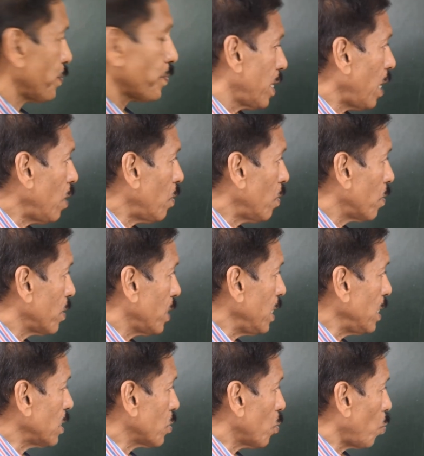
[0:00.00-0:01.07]
Now
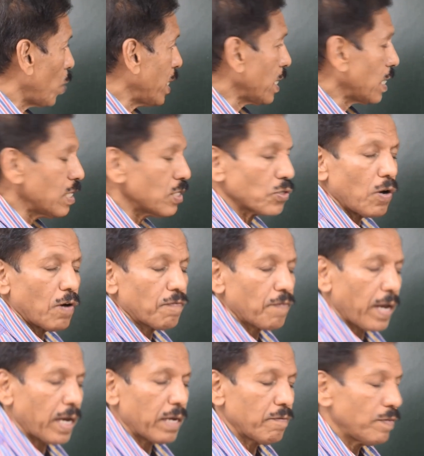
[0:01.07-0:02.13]
these vertical soft
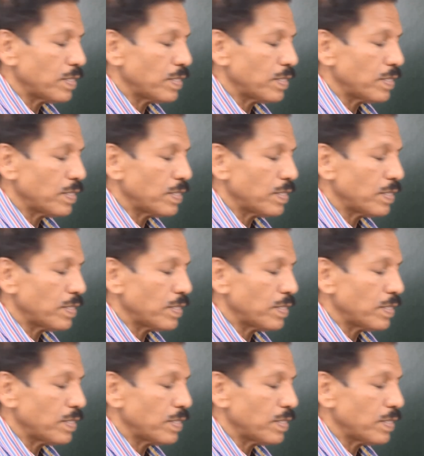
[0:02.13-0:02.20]
ion,